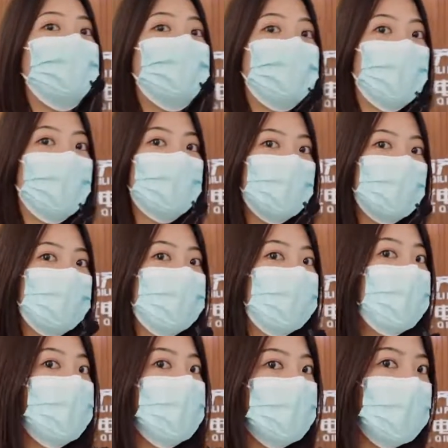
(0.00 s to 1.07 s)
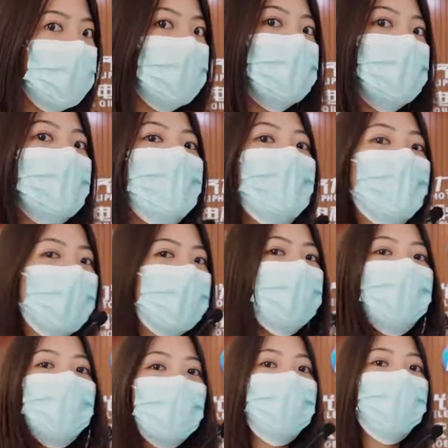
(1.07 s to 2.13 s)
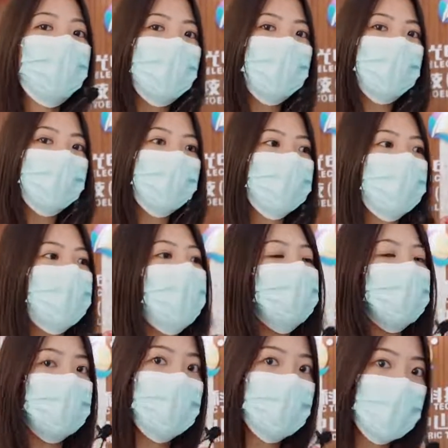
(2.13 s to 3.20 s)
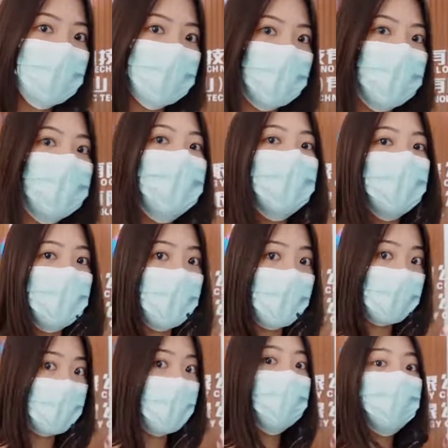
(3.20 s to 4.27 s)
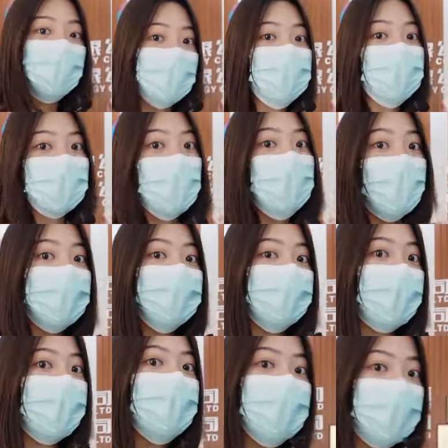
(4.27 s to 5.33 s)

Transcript: in 2014. I can't wait to start the journey. I'm going to go inside